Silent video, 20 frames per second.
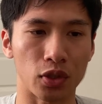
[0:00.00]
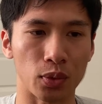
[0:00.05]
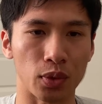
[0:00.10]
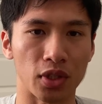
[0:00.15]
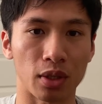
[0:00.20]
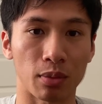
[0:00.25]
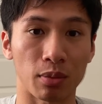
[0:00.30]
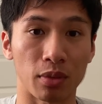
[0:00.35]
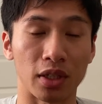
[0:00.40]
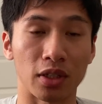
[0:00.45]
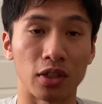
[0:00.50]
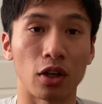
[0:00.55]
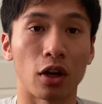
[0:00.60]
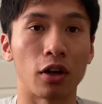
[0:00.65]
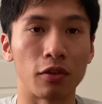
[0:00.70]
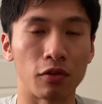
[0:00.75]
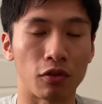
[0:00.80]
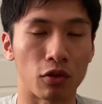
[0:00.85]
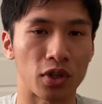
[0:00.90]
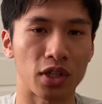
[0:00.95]
was something
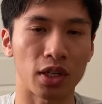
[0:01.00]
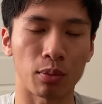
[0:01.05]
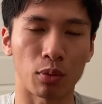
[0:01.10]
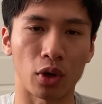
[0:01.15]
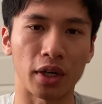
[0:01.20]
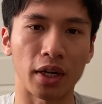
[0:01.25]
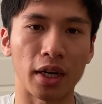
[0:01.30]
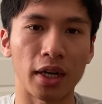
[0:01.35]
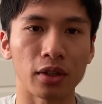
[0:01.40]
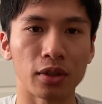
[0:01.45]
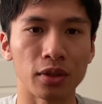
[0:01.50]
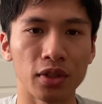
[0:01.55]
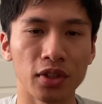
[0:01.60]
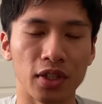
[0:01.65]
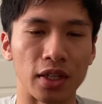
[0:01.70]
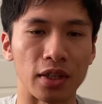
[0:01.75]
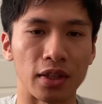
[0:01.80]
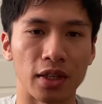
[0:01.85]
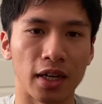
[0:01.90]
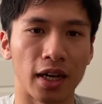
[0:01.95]
done for someone else
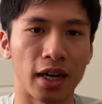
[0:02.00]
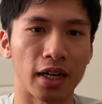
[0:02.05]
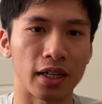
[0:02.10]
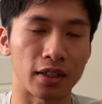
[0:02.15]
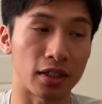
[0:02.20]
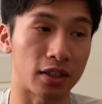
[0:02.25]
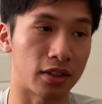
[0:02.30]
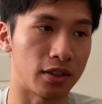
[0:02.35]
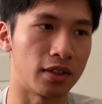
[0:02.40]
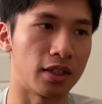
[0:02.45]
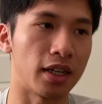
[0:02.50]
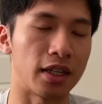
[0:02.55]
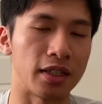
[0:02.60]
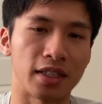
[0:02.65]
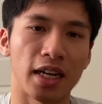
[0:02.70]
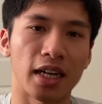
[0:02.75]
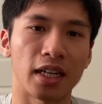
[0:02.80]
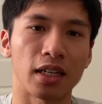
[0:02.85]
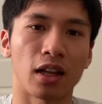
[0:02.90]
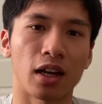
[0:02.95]
and they had a, a,
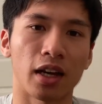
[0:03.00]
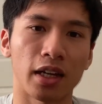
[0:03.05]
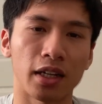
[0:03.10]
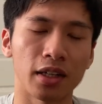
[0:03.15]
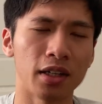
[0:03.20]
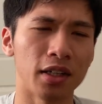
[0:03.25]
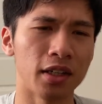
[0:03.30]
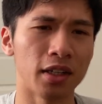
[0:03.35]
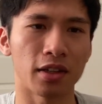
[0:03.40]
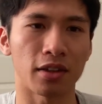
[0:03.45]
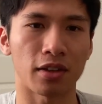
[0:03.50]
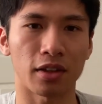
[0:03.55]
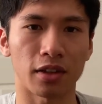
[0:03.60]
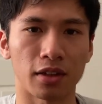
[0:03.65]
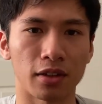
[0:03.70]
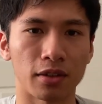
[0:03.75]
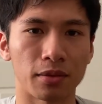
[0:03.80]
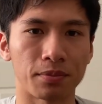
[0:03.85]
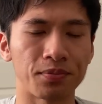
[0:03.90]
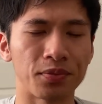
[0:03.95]
deadline
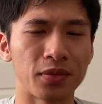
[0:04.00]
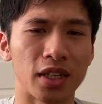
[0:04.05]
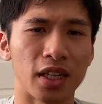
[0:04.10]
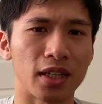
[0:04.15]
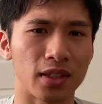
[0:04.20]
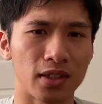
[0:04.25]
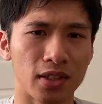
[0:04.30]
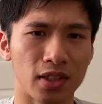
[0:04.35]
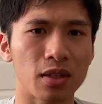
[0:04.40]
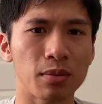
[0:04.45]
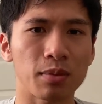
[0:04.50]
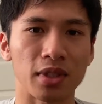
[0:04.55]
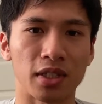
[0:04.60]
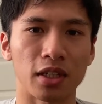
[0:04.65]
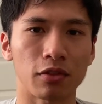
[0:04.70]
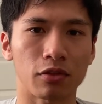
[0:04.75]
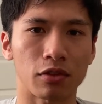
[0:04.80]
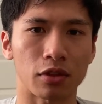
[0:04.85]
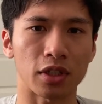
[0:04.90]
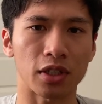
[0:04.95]
then it seems
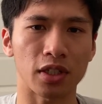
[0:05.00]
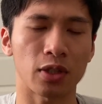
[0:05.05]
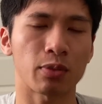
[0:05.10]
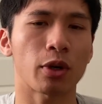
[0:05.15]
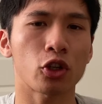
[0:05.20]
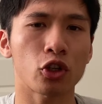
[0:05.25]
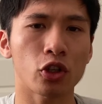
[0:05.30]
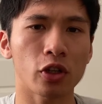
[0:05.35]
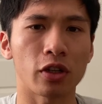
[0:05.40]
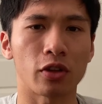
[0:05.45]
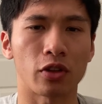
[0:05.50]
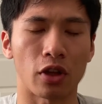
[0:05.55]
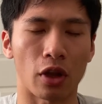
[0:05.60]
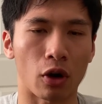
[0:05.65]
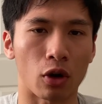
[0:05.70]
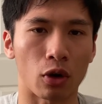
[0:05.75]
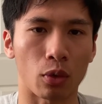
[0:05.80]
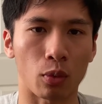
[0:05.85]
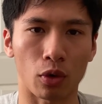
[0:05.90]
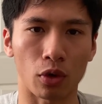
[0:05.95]
different especially in the
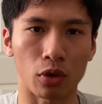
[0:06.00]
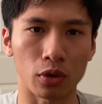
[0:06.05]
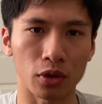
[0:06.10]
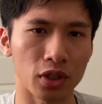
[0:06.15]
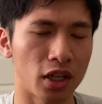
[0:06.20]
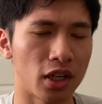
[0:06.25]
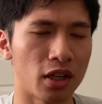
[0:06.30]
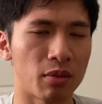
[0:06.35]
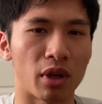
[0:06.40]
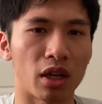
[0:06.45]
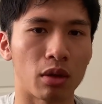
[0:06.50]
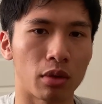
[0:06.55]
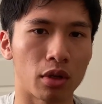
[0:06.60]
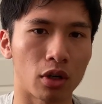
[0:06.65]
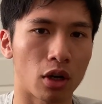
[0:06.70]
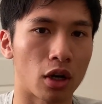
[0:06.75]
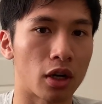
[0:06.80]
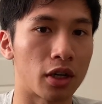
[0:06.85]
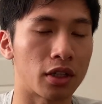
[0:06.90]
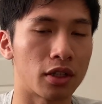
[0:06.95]
art world maybe
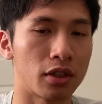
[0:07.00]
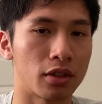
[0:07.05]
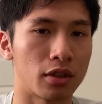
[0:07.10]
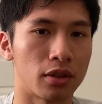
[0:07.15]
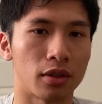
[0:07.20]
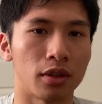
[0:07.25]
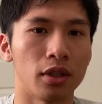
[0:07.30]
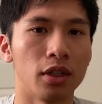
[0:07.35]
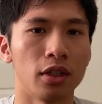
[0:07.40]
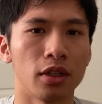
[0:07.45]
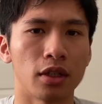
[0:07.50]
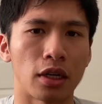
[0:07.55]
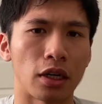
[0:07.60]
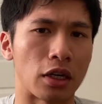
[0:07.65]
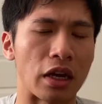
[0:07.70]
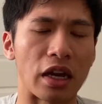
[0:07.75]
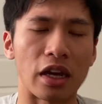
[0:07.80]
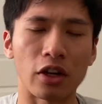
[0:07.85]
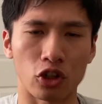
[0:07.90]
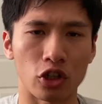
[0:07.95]
not in uh,
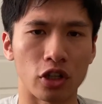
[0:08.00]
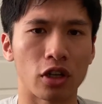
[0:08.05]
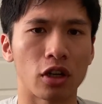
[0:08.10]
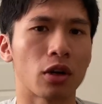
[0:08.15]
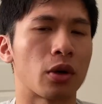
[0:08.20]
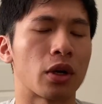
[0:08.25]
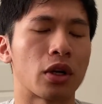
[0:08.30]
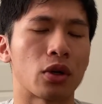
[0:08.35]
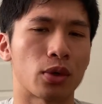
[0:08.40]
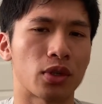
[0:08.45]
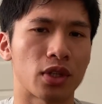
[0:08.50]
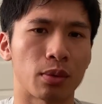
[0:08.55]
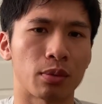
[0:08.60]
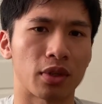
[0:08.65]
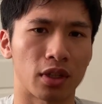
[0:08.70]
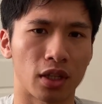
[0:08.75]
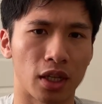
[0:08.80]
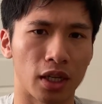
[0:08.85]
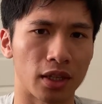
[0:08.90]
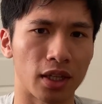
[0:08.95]
engineering or
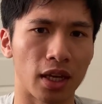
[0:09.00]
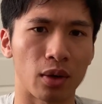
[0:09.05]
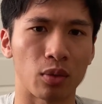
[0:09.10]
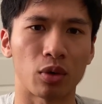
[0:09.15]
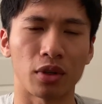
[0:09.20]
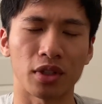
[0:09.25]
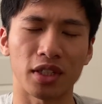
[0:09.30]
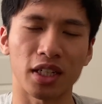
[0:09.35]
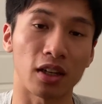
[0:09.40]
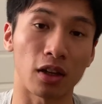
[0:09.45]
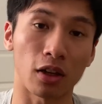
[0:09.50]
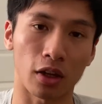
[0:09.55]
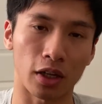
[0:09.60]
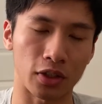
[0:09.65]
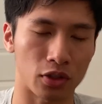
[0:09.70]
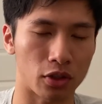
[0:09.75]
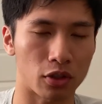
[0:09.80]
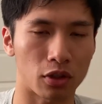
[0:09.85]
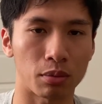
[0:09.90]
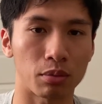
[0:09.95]
something like that where
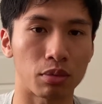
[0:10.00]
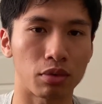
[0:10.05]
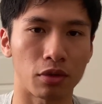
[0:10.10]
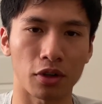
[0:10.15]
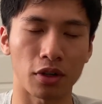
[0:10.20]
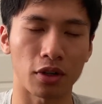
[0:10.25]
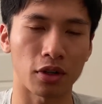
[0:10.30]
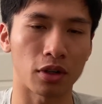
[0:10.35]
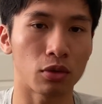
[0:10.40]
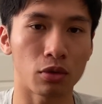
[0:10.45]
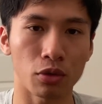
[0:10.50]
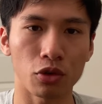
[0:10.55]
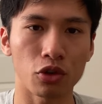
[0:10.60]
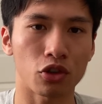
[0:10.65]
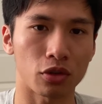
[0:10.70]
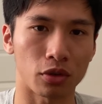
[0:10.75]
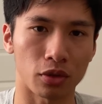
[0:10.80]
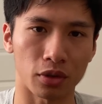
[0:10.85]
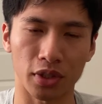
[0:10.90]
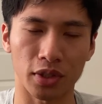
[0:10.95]
deadlines are pretty
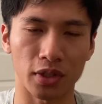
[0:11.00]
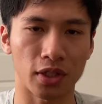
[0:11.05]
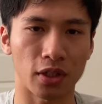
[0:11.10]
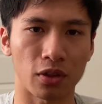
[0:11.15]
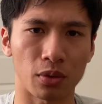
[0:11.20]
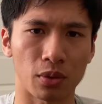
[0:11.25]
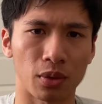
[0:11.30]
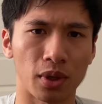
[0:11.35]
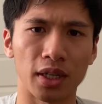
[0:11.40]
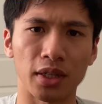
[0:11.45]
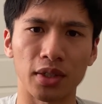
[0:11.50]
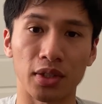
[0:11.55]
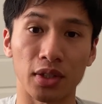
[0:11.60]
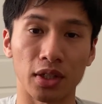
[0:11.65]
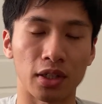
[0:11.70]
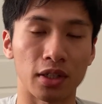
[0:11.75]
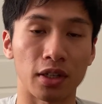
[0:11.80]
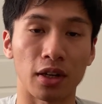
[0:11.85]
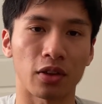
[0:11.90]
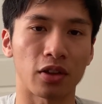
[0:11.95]
crucial since otherwise
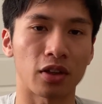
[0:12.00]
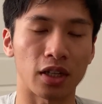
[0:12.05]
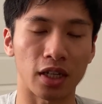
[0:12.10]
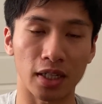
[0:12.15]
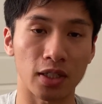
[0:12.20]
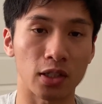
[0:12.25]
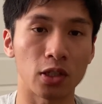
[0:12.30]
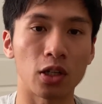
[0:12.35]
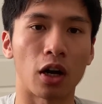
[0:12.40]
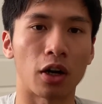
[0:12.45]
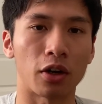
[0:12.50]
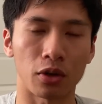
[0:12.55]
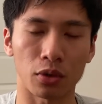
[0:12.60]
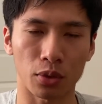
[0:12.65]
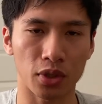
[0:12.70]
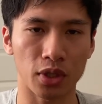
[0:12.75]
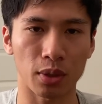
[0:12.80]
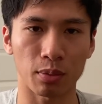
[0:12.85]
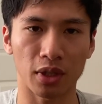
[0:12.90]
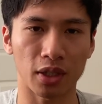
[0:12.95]
uh, nothing gets done or
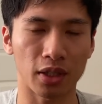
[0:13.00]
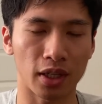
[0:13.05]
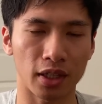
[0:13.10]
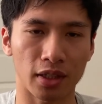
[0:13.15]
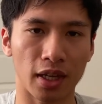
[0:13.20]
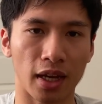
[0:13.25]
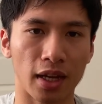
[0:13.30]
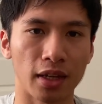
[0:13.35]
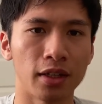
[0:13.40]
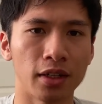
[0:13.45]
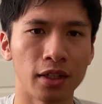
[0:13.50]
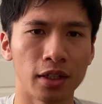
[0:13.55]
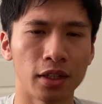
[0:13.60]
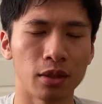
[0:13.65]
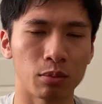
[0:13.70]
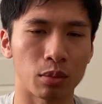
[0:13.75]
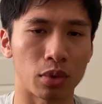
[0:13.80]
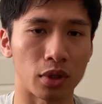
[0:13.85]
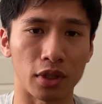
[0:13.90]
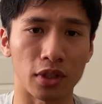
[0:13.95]
something like that
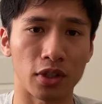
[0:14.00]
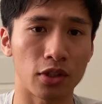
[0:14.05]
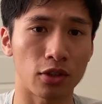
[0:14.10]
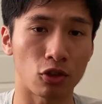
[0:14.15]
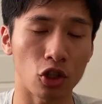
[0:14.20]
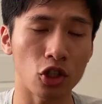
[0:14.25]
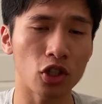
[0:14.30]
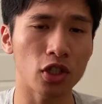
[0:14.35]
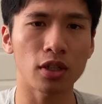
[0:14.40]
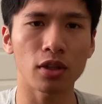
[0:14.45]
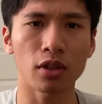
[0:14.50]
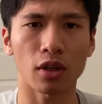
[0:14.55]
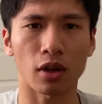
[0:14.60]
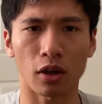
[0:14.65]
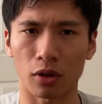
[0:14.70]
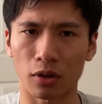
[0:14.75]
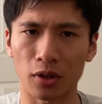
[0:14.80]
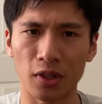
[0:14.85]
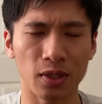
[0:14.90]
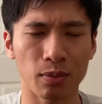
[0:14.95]
but just in the
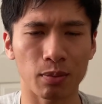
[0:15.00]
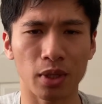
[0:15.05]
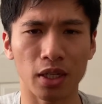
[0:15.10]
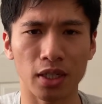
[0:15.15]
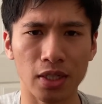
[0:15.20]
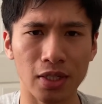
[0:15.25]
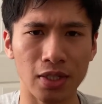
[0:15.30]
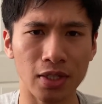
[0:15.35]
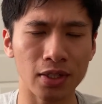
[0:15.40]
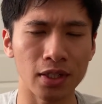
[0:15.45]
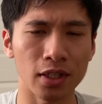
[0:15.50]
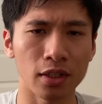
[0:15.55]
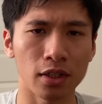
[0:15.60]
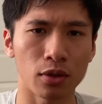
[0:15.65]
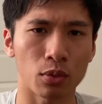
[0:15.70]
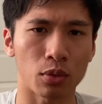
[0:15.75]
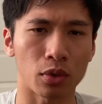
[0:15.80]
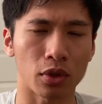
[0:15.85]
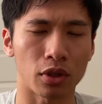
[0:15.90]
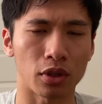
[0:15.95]
art space
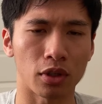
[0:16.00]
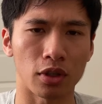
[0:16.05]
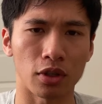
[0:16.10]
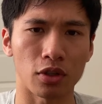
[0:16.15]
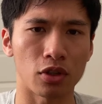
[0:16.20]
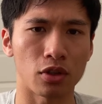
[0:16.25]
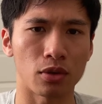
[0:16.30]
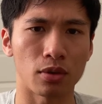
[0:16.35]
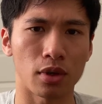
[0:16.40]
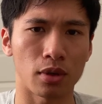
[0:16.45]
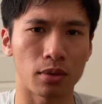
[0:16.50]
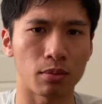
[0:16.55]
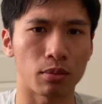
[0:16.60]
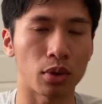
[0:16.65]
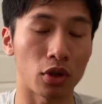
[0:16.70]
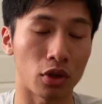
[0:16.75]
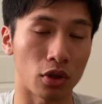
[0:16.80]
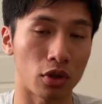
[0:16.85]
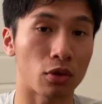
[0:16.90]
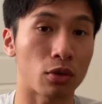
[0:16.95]
where you
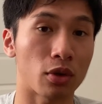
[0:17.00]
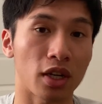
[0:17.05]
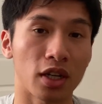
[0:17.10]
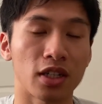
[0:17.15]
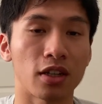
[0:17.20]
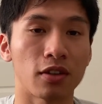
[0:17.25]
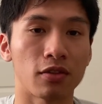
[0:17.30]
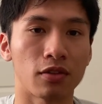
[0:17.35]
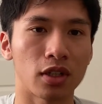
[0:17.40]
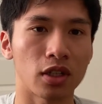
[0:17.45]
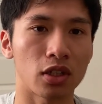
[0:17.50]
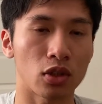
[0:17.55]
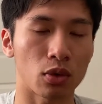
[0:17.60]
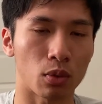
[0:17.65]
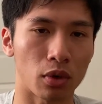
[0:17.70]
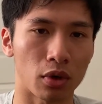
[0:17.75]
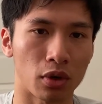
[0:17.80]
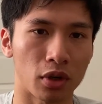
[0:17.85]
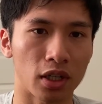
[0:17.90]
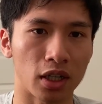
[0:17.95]
put creativity to
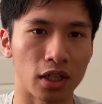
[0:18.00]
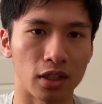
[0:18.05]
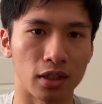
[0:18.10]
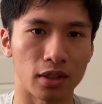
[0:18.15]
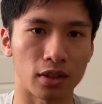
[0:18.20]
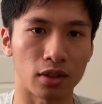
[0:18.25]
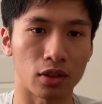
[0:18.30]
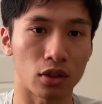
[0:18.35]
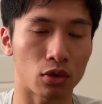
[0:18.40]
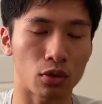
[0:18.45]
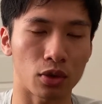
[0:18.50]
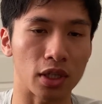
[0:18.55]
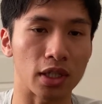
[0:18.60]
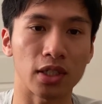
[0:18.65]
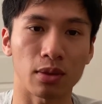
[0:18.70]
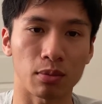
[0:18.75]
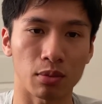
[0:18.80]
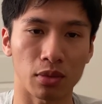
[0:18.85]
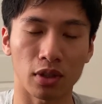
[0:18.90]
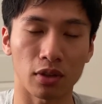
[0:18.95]
work and create
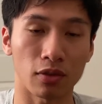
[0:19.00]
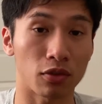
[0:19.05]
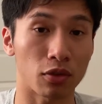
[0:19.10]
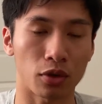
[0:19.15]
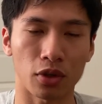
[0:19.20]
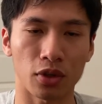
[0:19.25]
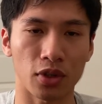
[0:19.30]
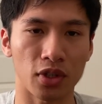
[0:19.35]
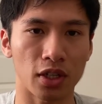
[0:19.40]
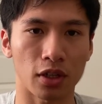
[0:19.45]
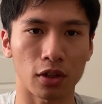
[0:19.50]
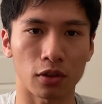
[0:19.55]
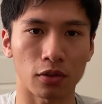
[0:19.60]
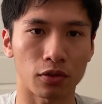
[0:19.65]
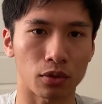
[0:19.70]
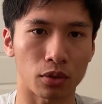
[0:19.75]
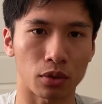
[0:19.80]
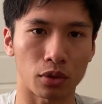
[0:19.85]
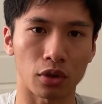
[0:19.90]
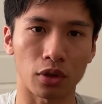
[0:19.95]
something for yourself
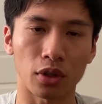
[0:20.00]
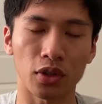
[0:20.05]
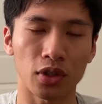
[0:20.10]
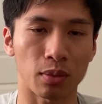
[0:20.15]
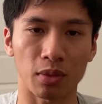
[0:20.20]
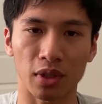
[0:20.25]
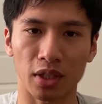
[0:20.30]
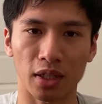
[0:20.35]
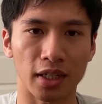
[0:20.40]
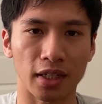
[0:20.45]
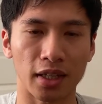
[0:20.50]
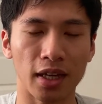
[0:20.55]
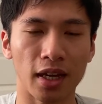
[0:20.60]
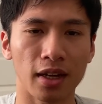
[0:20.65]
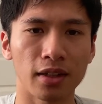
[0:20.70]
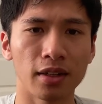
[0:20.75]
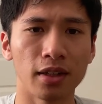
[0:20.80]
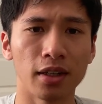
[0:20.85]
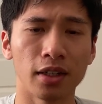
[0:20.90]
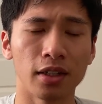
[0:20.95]
or something like
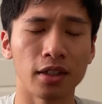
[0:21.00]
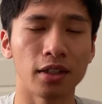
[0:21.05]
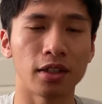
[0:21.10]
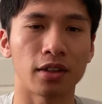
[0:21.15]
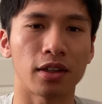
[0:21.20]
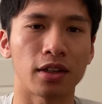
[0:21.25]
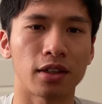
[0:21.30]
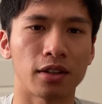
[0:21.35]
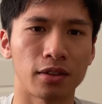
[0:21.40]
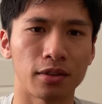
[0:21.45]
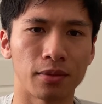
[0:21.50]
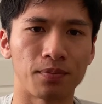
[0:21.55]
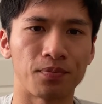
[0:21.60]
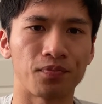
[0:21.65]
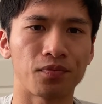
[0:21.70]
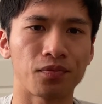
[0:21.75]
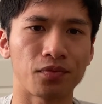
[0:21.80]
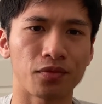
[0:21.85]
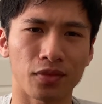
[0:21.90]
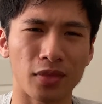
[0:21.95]
that, then
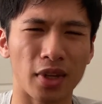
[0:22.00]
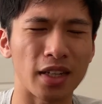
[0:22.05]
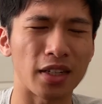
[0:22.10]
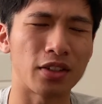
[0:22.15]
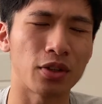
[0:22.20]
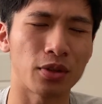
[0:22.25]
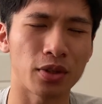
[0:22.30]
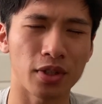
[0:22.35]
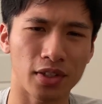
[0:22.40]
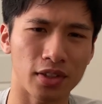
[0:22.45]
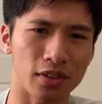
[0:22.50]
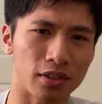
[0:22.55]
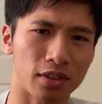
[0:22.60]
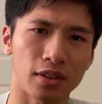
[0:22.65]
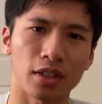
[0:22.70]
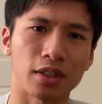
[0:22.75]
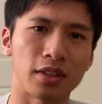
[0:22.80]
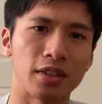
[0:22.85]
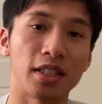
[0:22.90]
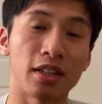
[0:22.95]
I notice
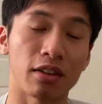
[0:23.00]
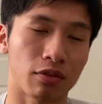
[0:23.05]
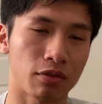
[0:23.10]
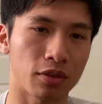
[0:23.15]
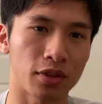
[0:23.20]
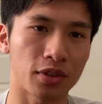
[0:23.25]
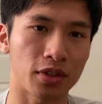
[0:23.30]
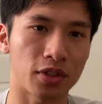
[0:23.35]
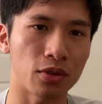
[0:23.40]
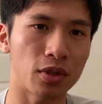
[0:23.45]
a difference.